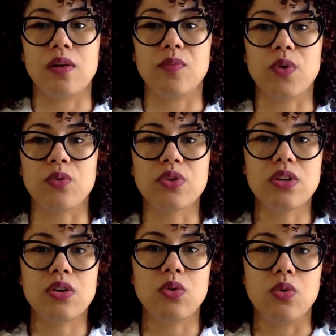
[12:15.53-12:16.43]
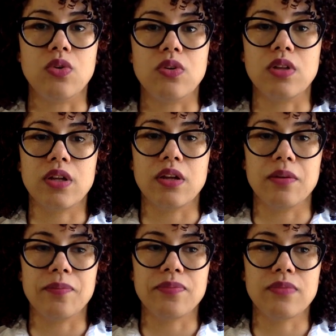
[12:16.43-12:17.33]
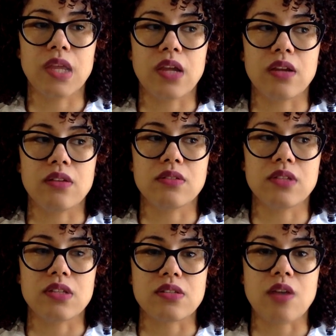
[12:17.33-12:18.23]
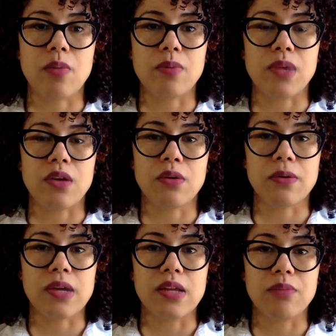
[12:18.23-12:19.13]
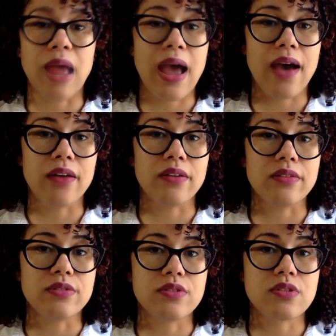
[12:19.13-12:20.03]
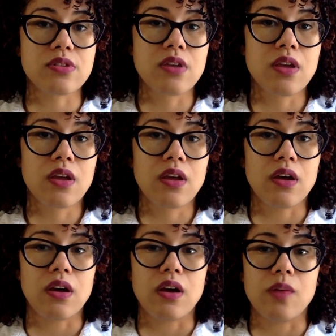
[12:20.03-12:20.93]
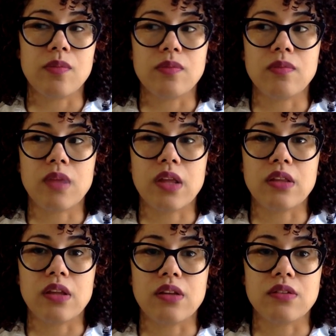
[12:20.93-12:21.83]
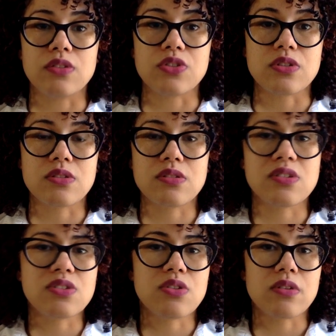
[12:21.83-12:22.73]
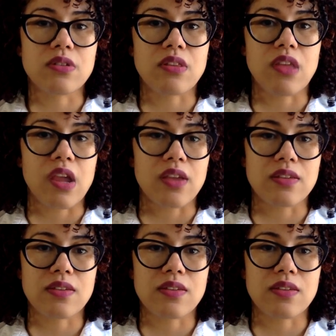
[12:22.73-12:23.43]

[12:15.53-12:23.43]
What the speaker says: They're really cool, and it's helping me create patterns, and then just certain things.